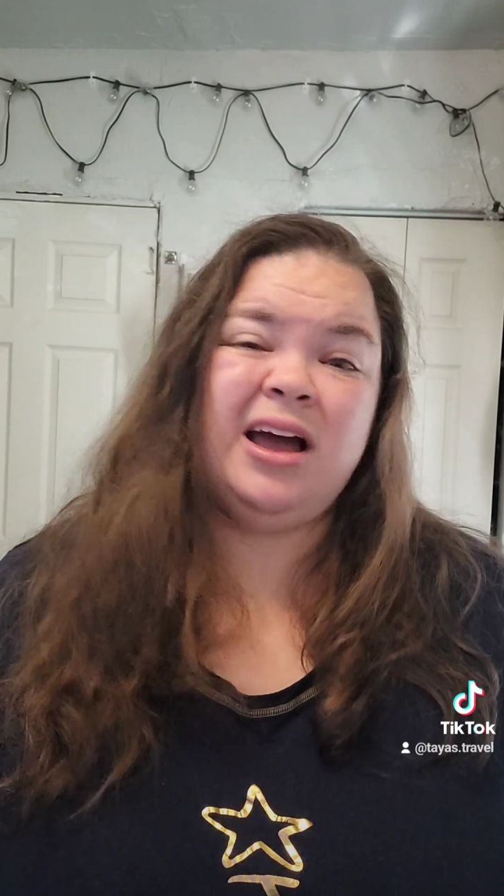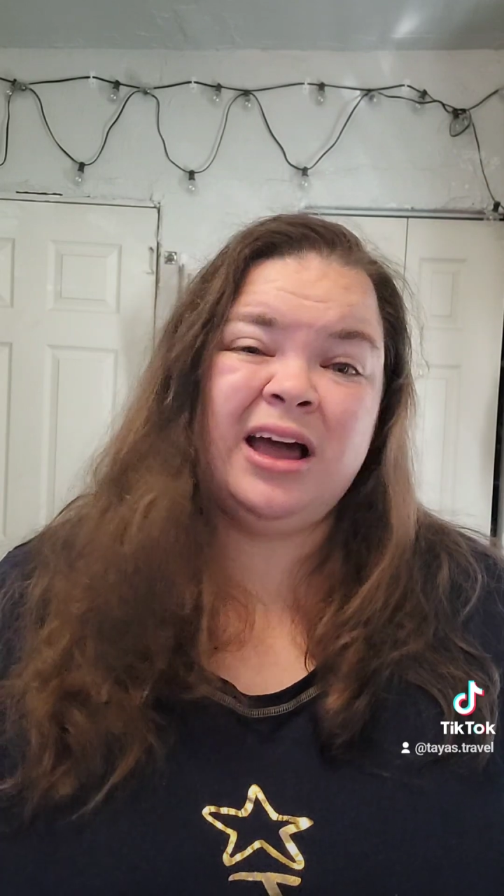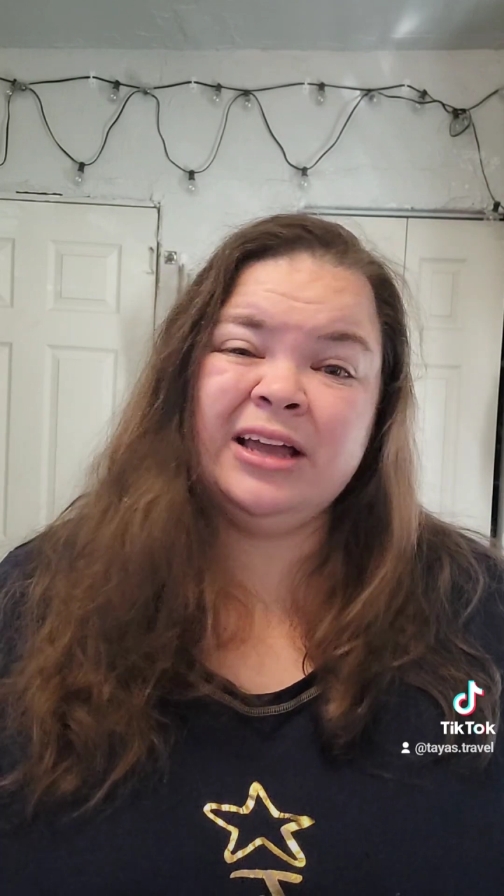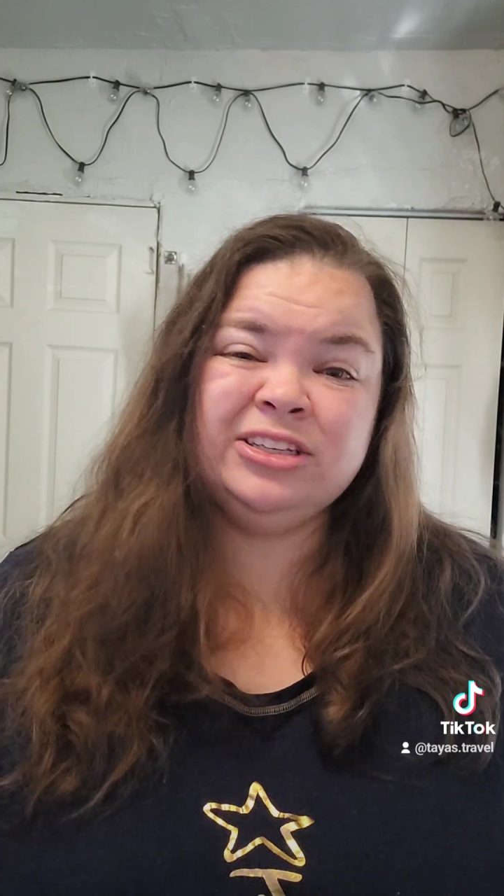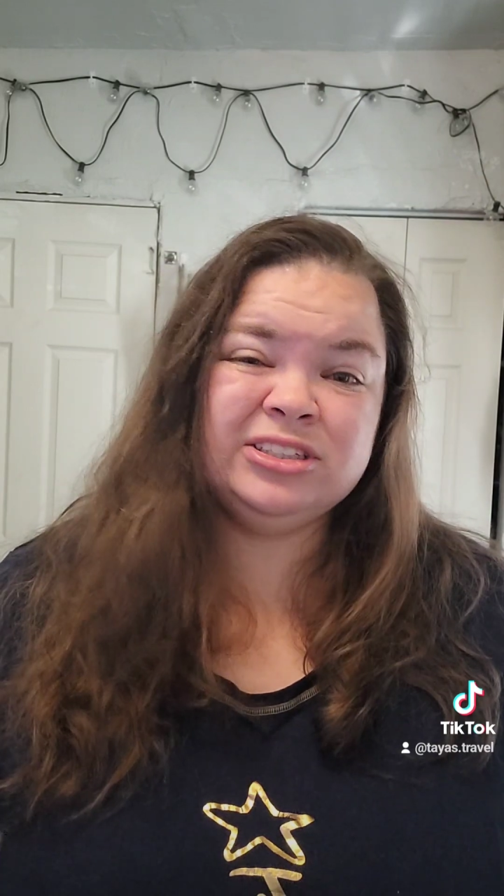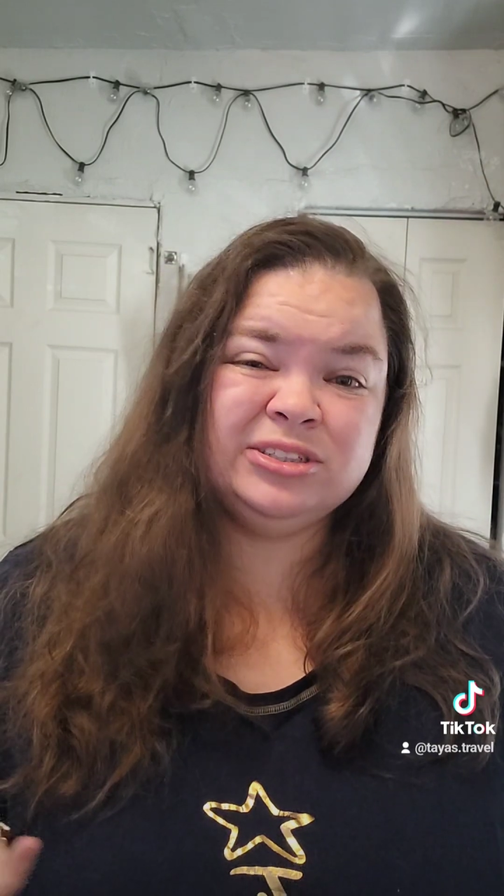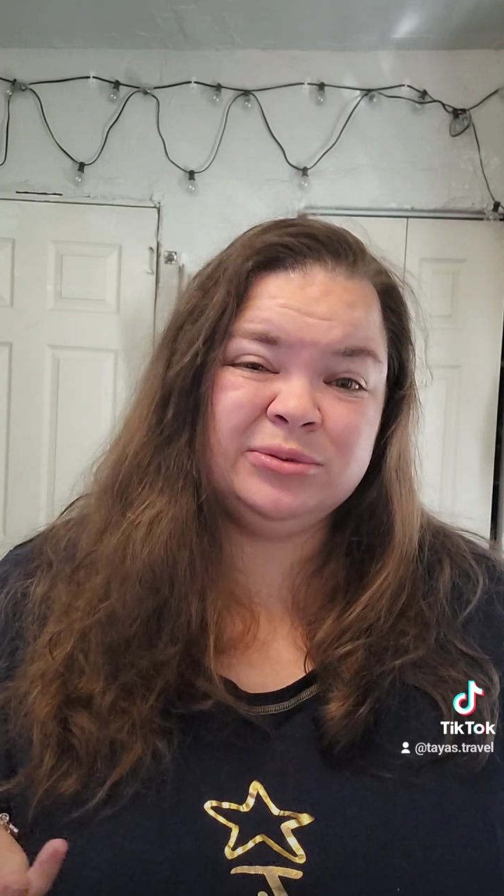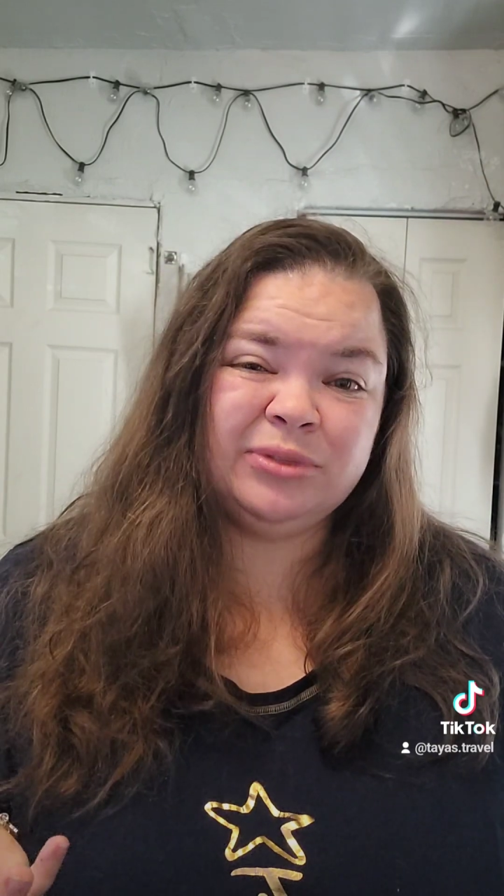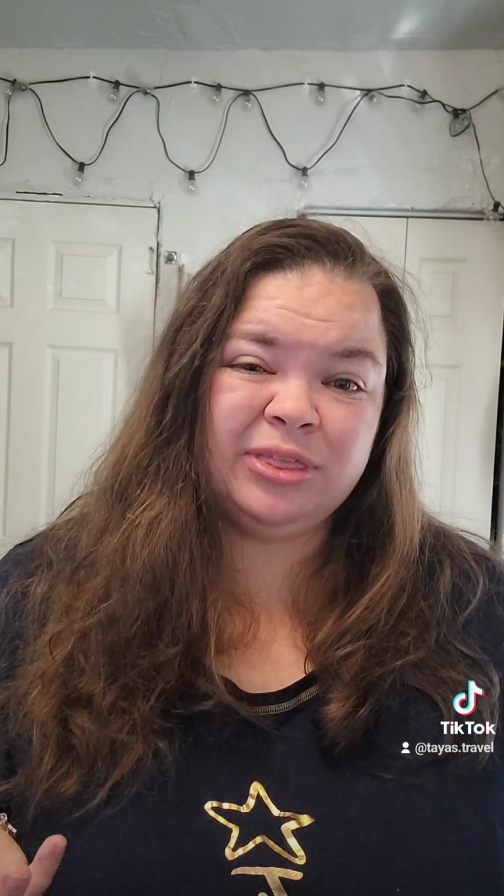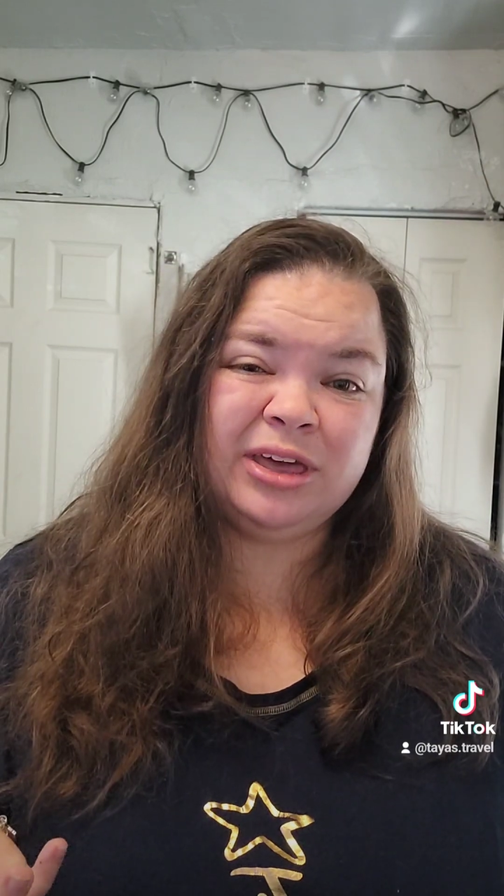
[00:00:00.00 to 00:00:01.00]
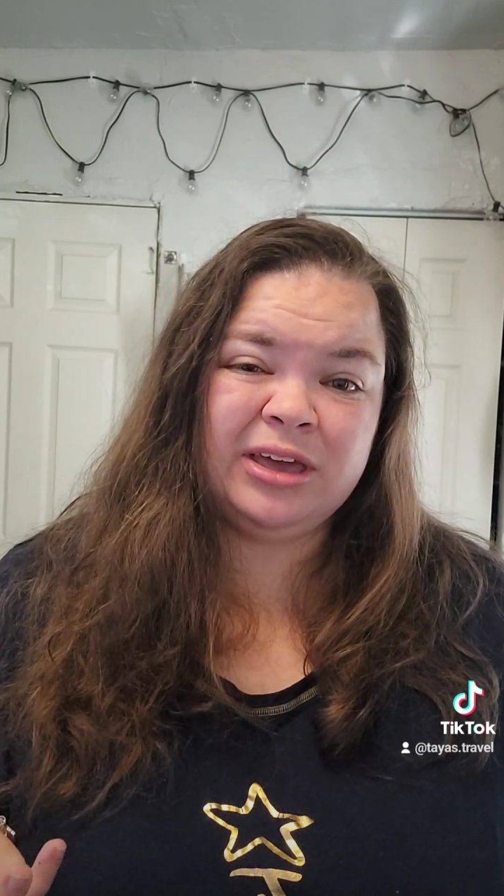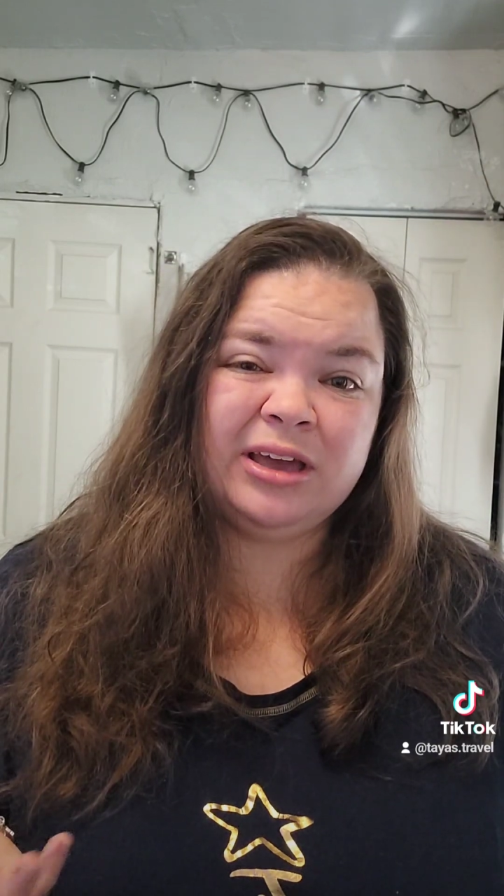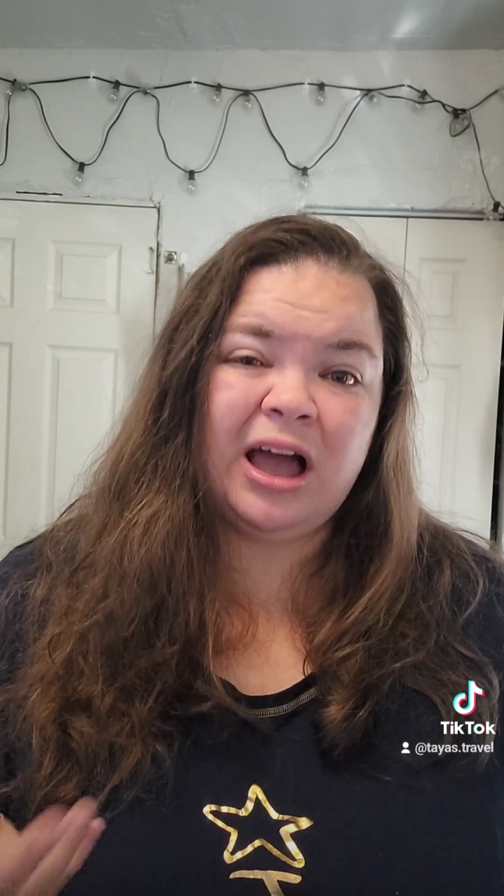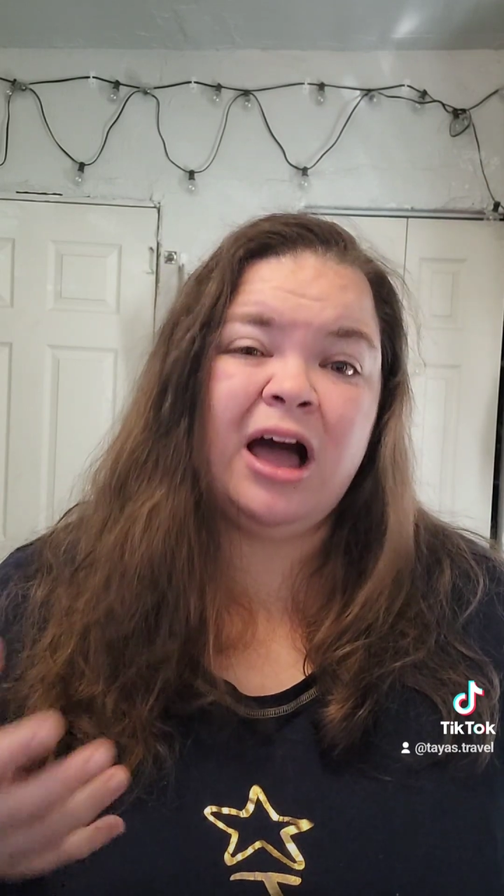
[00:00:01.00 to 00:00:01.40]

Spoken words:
I just don't think